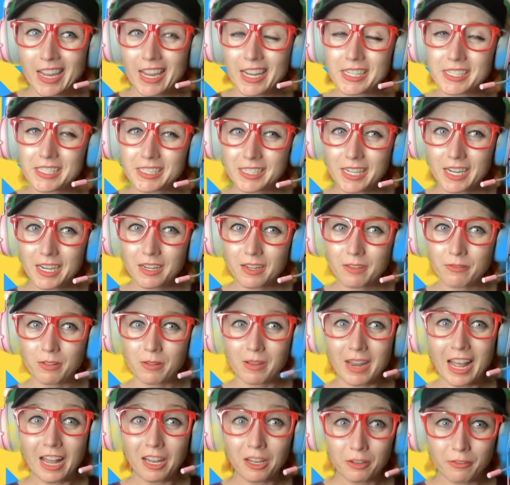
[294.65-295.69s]
Instead of
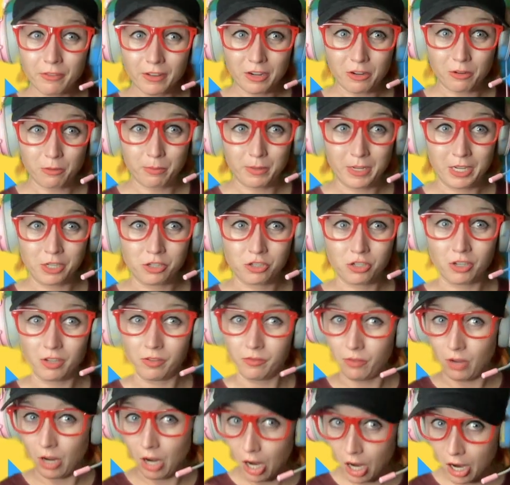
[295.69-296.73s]
an elevator pitch of
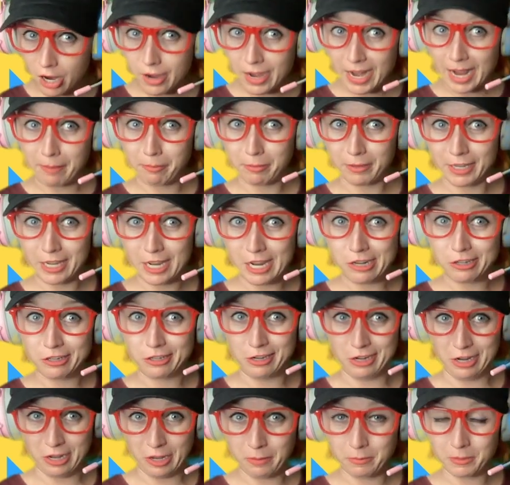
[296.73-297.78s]
our
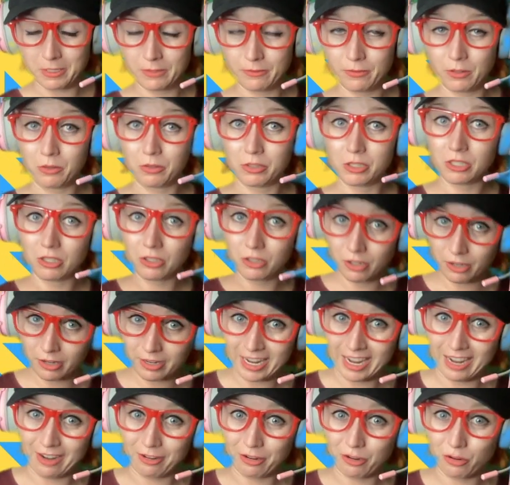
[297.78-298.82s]
application helps folks learn
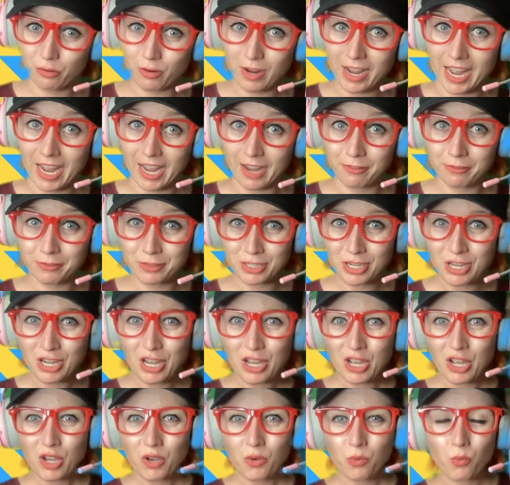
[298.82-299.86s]
how to craft,
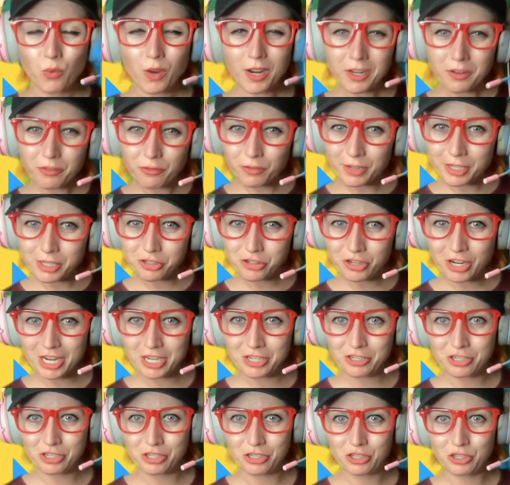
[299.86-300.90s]
what if we
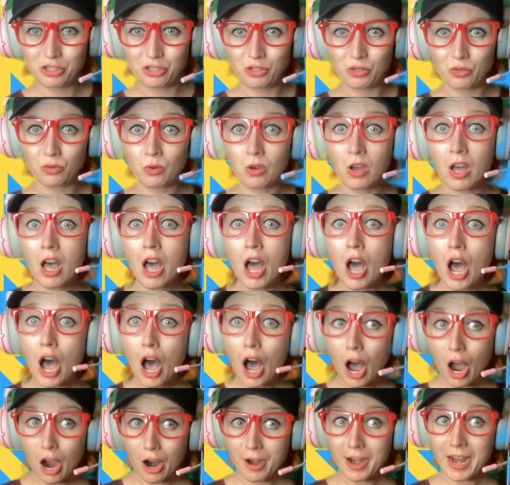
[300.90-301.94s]
change it to
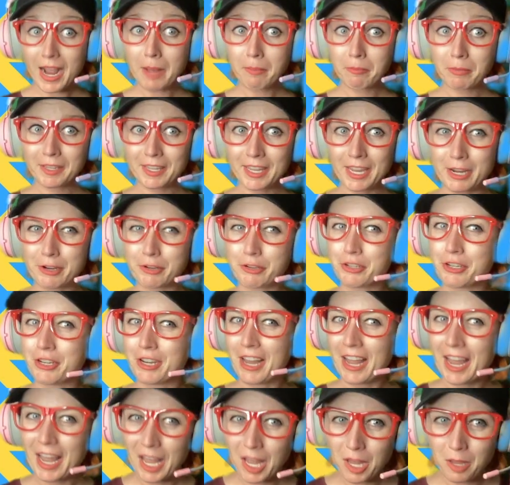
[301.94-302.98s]
our application
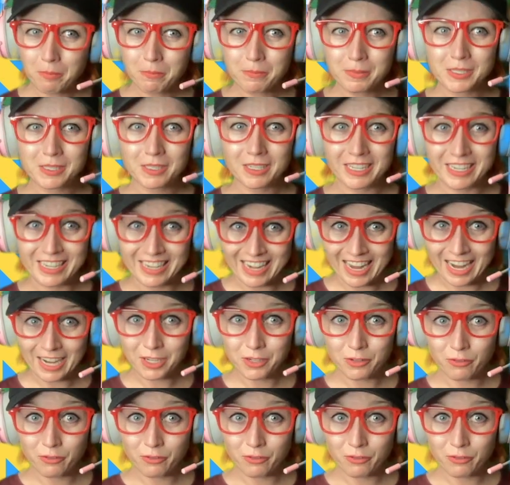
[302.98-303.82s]
helps connect